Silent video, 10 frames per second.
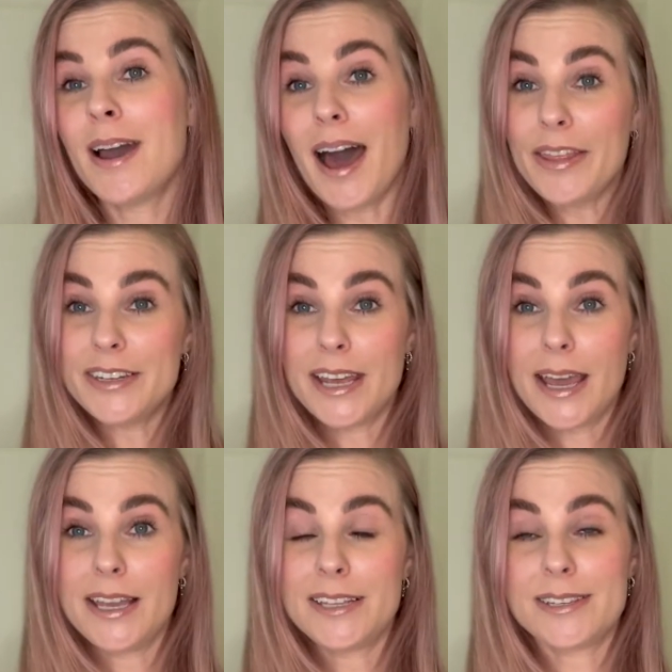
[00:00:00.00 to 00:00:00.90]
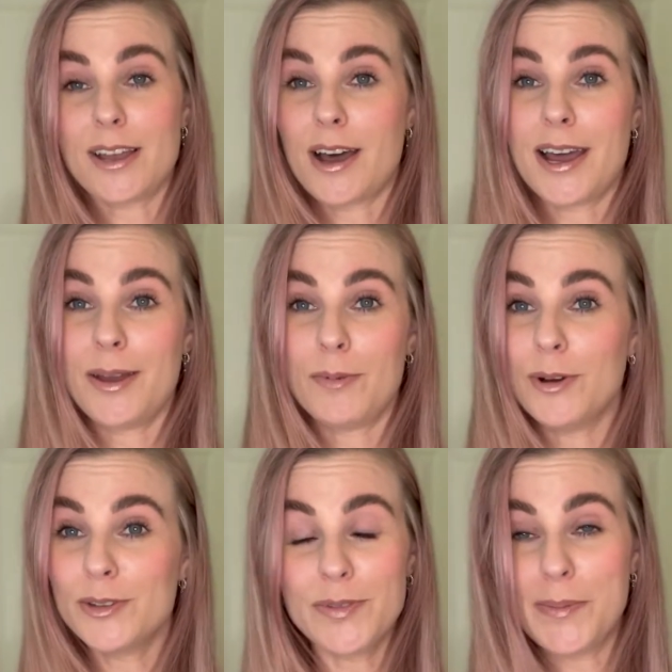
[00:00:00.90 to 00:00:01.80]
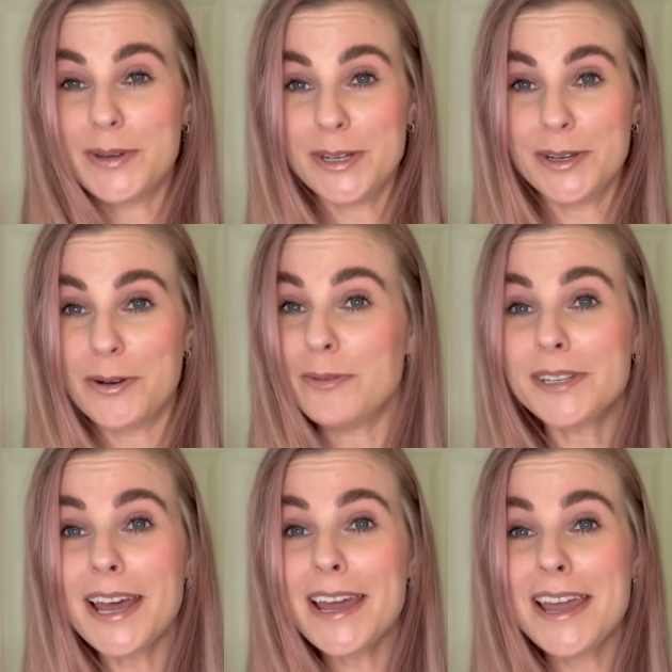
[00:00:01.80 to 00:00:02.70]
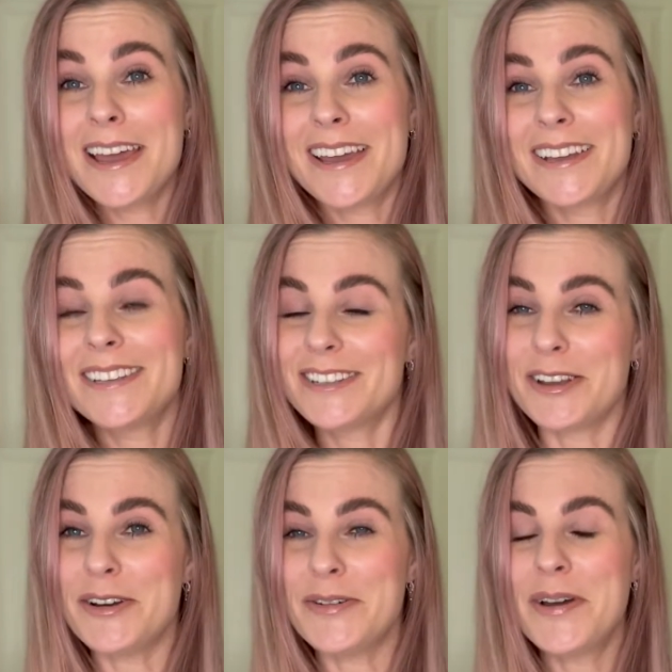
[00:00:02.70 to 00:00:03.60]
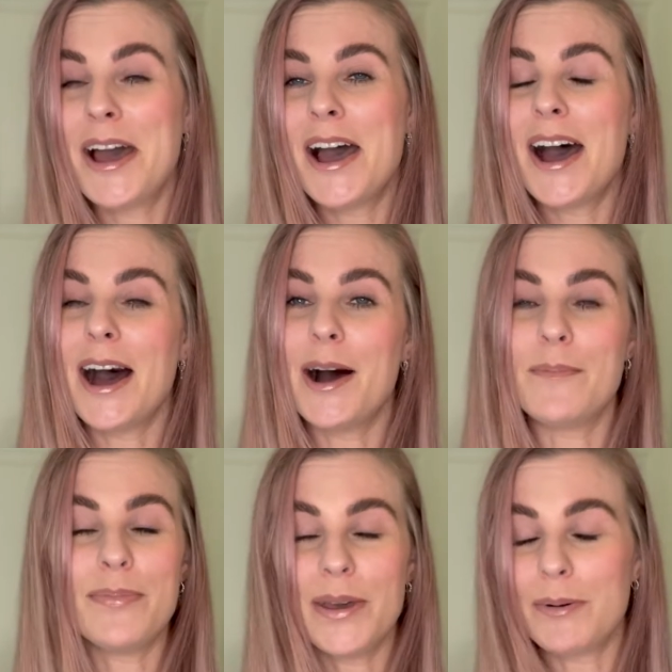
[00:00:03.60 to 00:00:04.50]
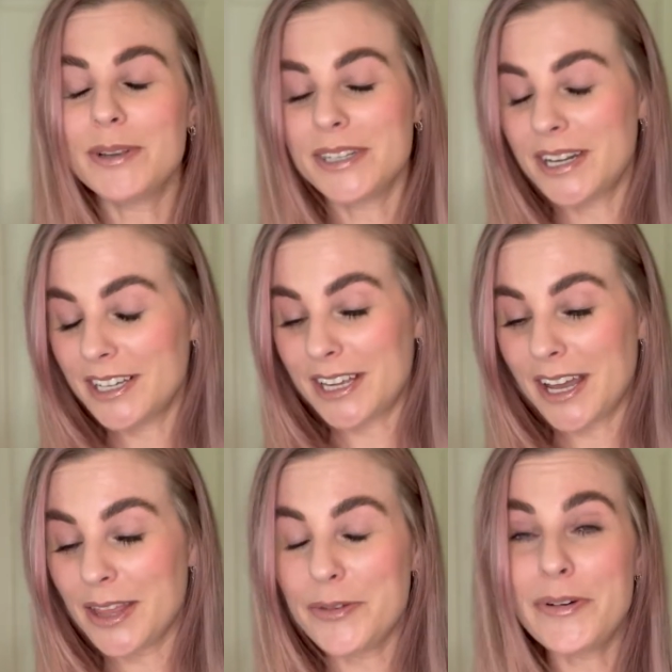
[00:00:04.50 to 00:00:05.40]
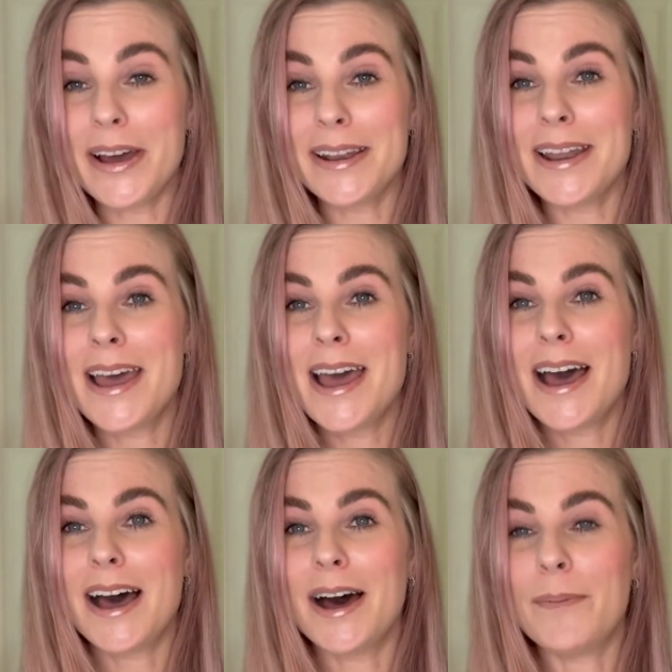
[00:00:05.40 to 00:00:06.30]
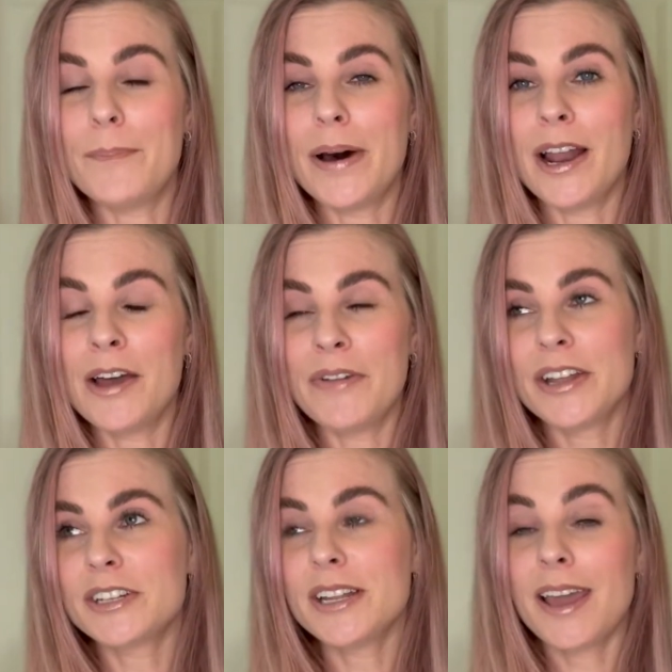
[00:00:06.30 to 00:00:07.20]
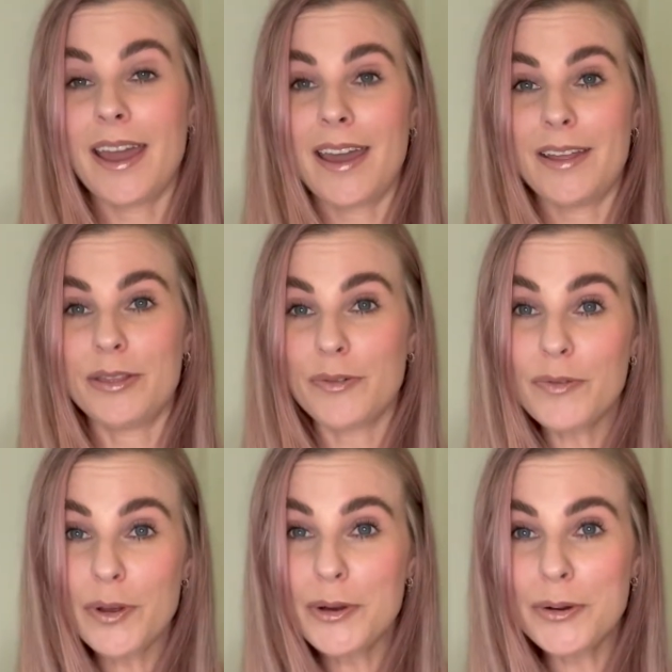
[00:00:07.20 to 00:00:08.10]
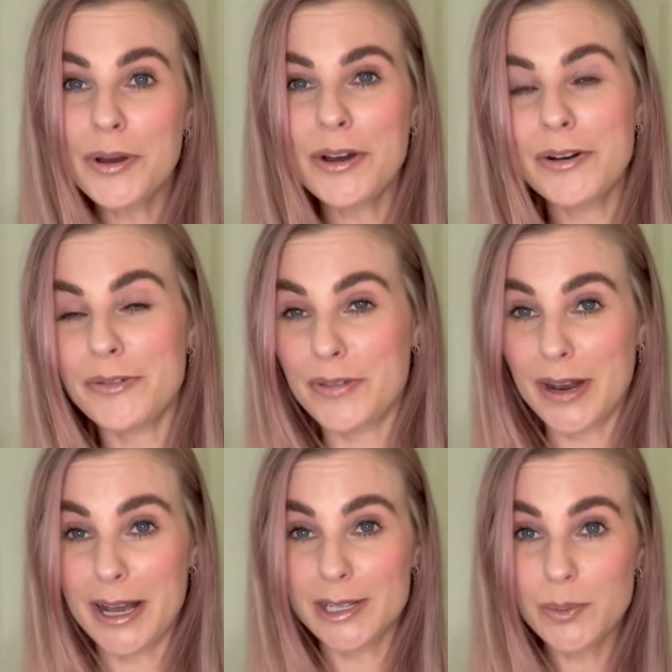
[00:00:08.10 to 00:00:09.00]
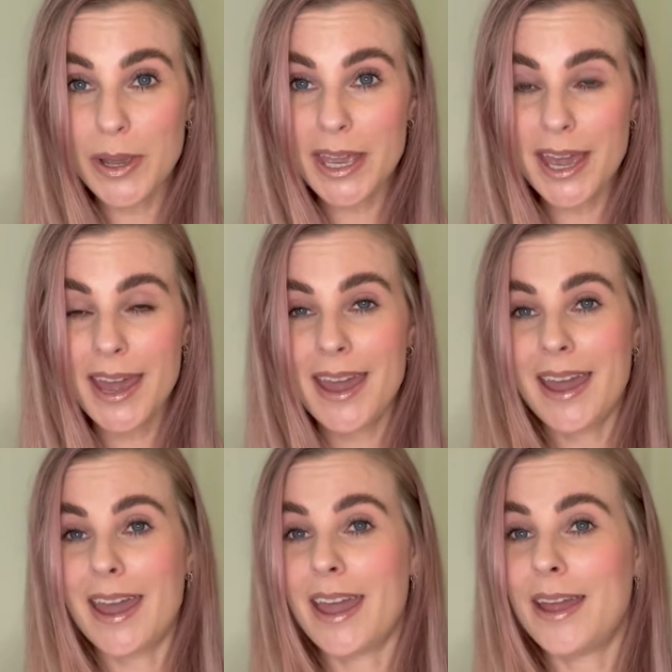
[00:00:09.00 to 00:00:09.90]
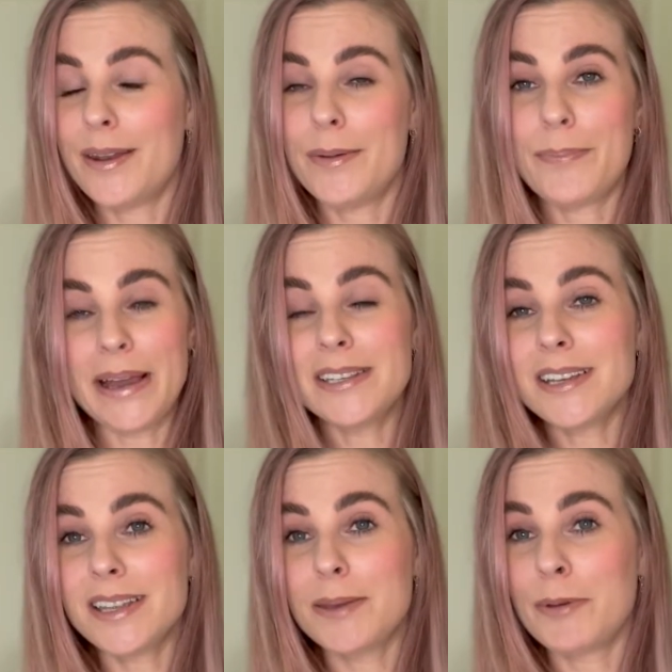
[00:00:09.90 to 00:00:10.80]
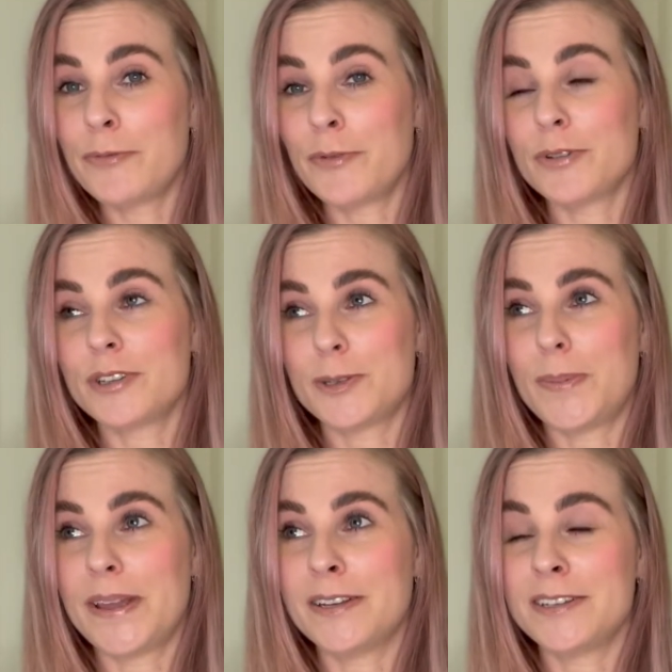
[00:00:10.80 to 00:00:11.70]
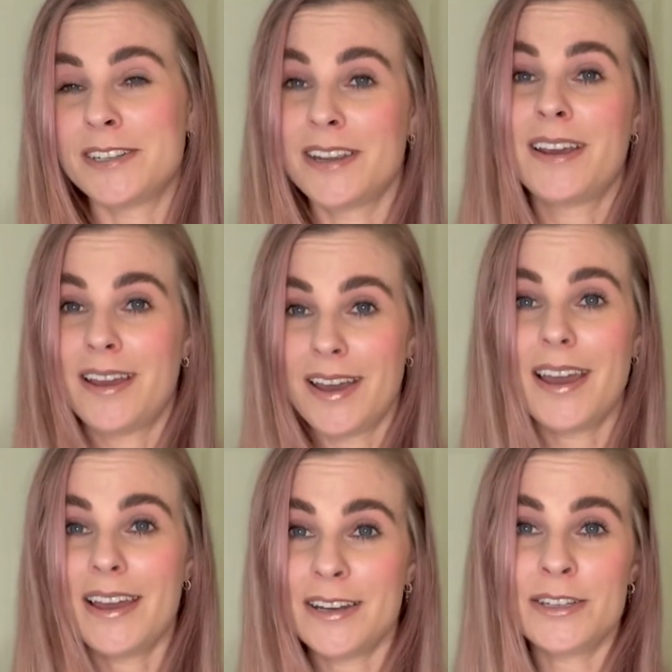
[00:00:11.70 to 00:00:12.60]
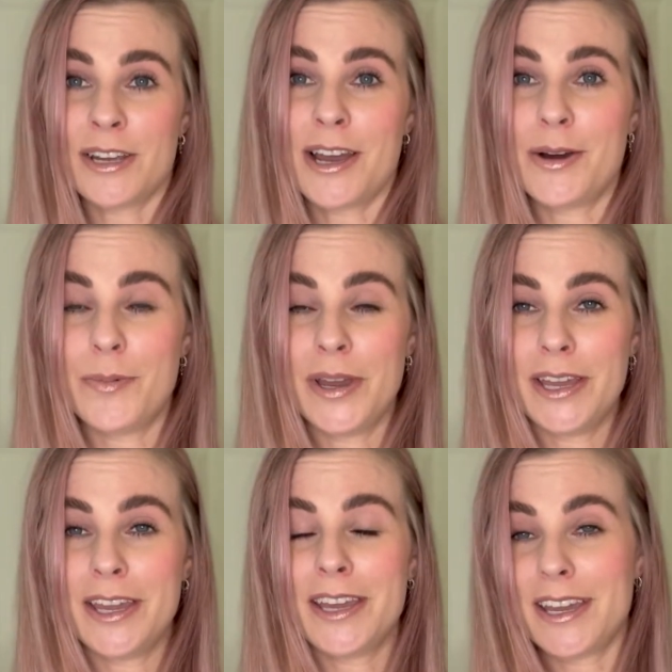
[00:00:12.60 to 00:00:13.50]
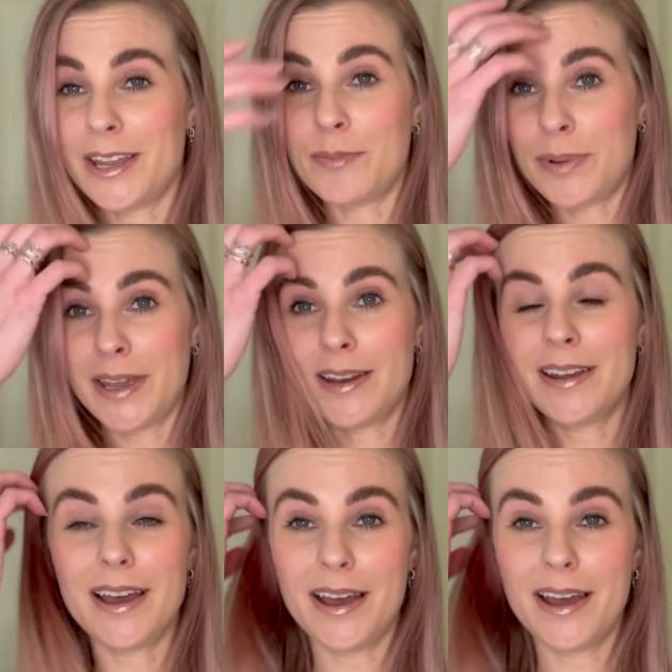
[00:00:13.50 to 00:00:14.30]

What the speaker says: Other days I was vomiting all day, so that wasn't exactly fun. But I've actually had the flu for the last week and basically been forced to spend an entire week in bed.